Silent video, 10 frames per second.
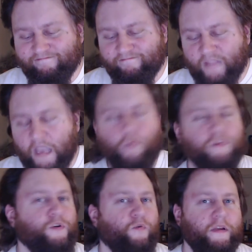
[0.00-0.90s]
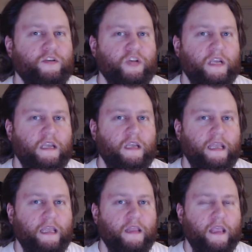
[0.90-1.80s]
It was cringy.
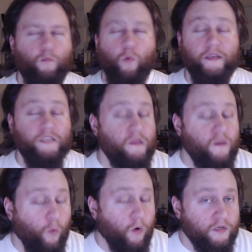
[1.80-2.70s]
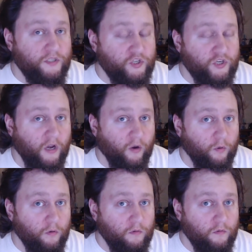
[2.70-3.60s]
It wasn't the worst show.
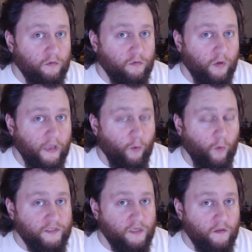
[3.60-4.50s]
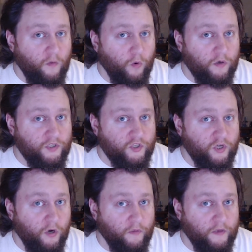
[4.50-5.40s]
They
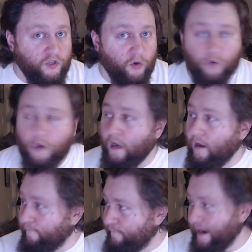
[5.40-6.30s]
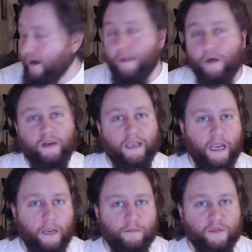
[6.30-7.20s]
showed a fair amount of
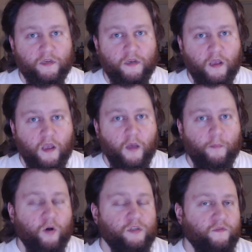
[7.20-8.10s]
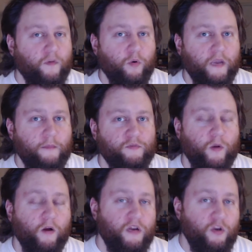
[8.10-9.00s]
games. Most of them were games we
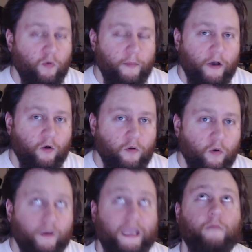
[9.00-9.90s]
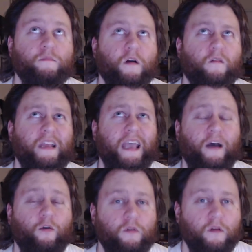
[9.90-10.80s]
already knew about, or games already
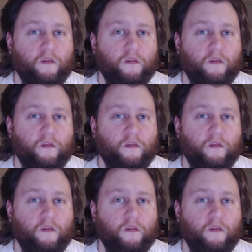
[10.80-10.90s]
out.